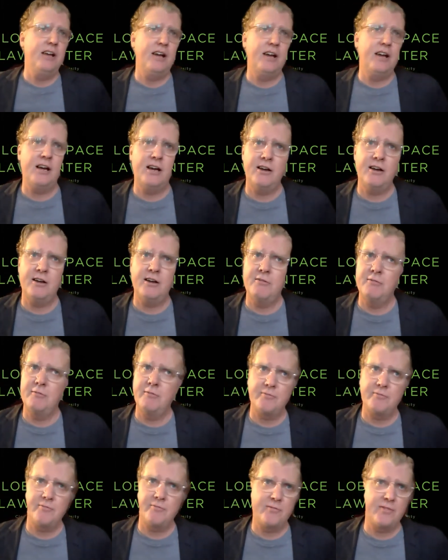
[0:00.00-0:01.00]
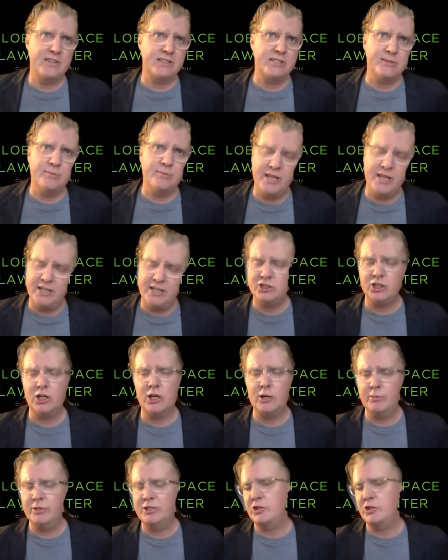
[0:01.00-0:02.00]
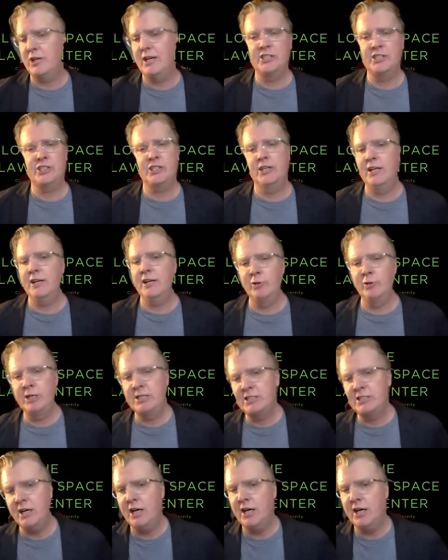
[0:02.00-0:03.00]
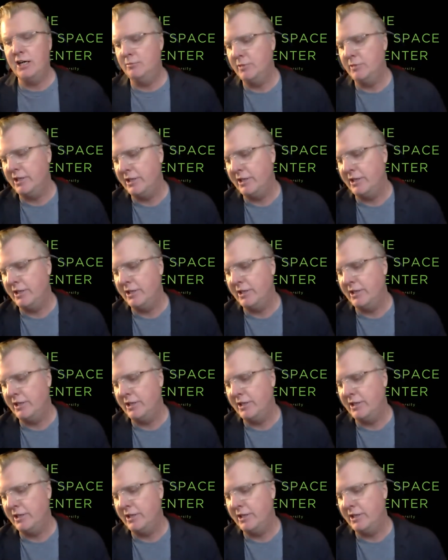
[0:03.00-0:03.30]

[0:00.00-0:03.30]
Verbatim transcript: um, demands arbitration every time.